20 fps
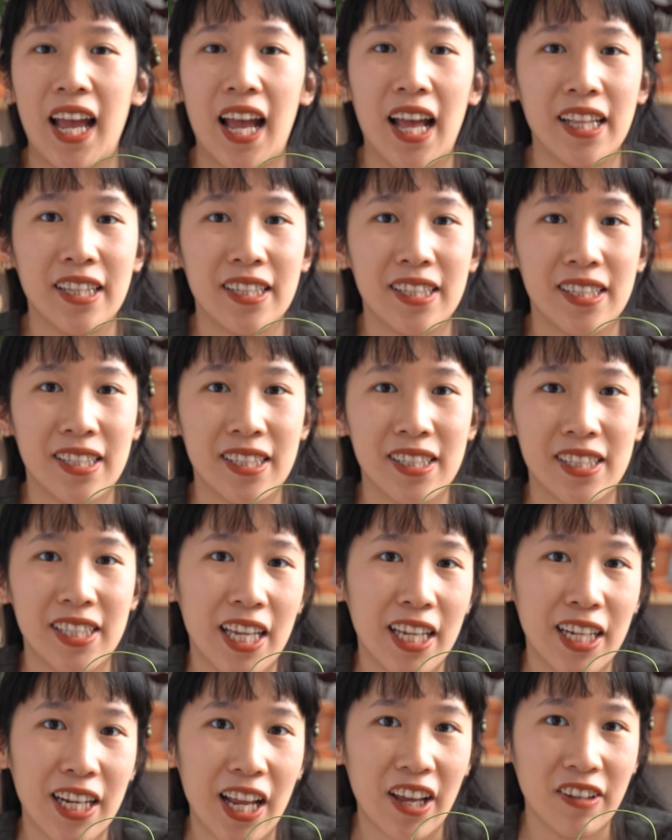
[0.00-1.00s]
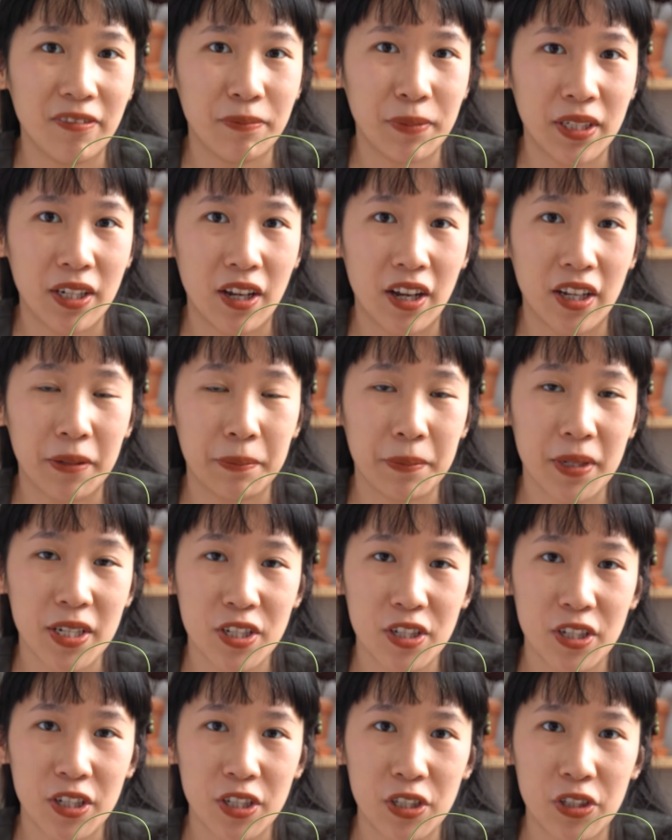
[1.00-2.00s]
And since then, I've been on a
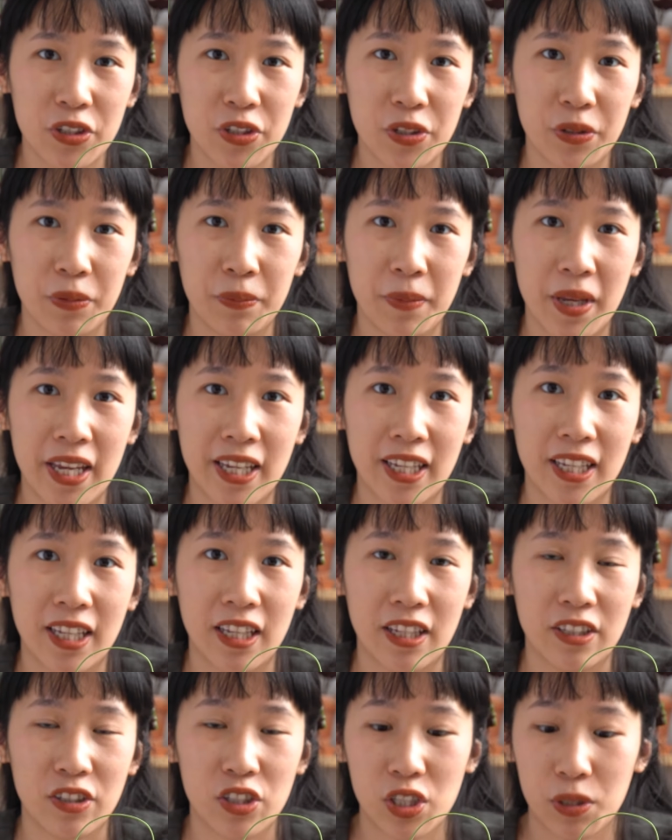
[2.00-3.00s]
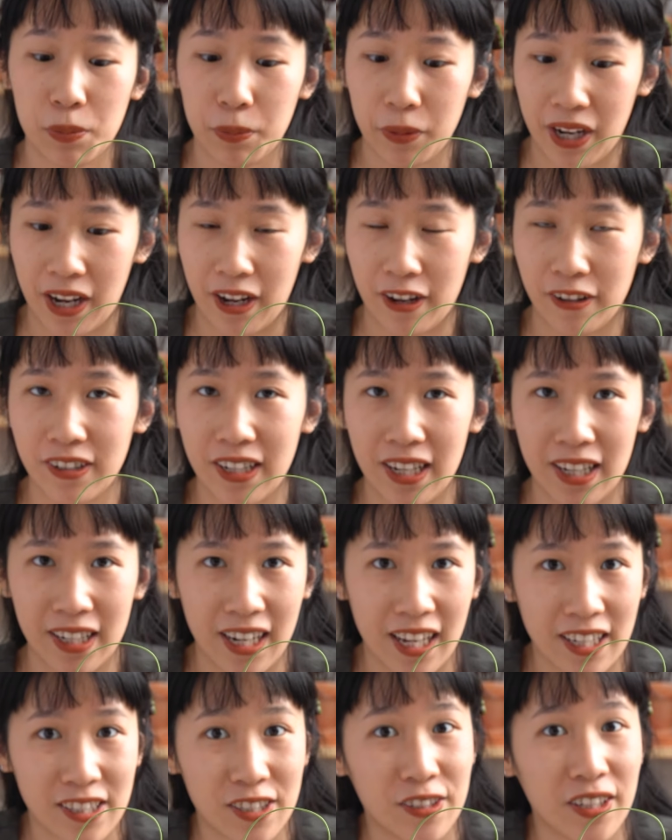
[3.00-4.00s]
mission to make it sprout.
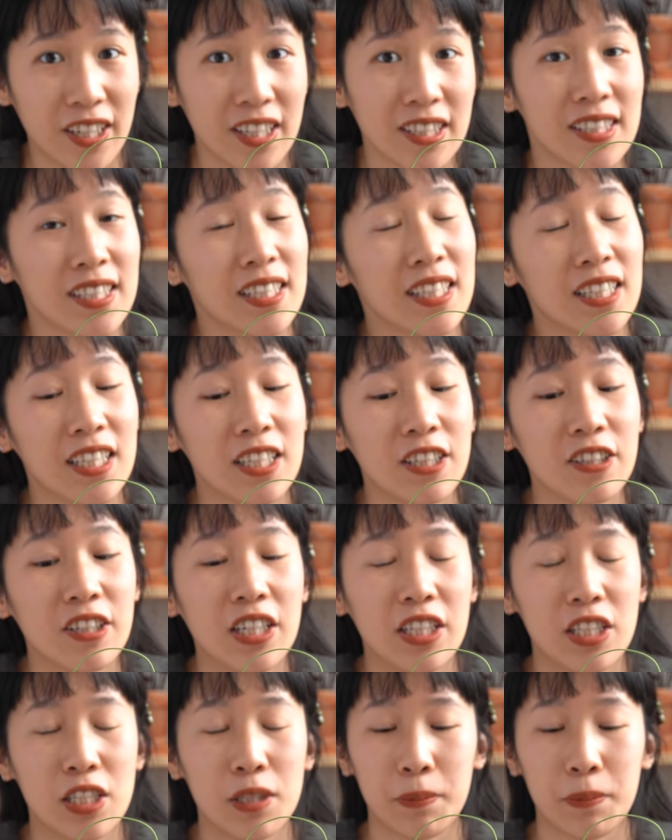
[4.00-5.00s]
And as you can see here, it